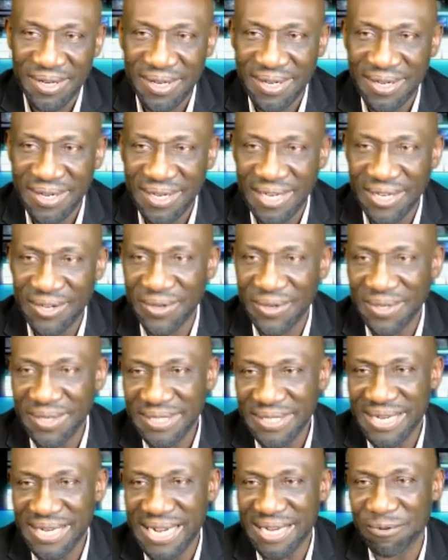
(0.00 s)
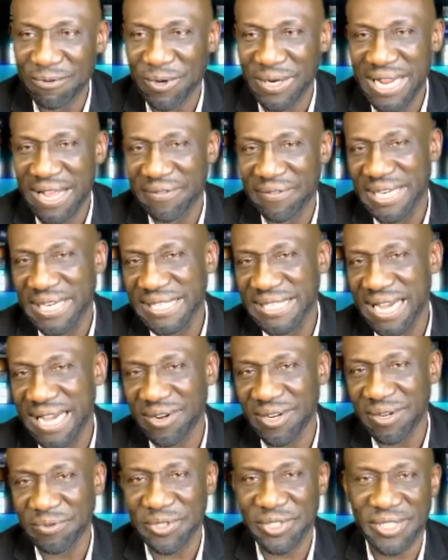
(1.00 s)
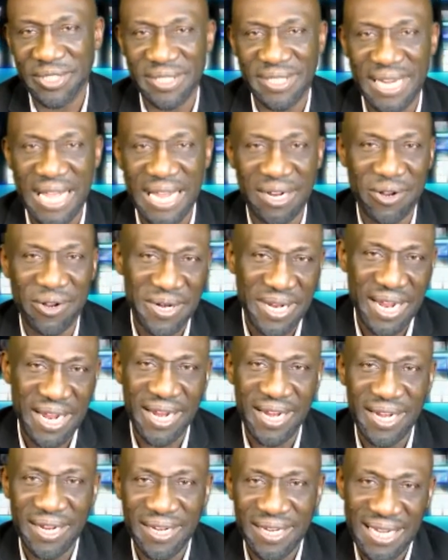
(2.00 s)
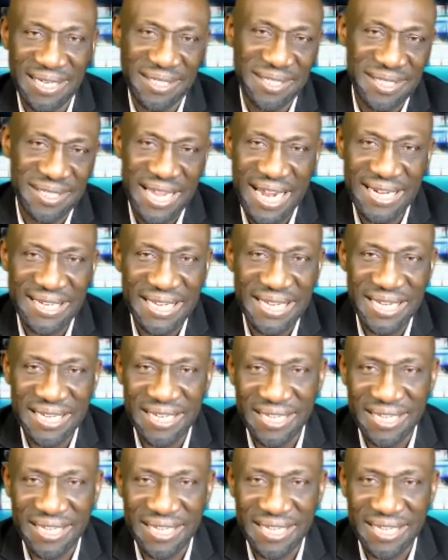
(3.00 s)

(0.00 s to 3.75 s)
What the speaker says: You know, did anyone have any doubt? It was just like, okay, that's KD.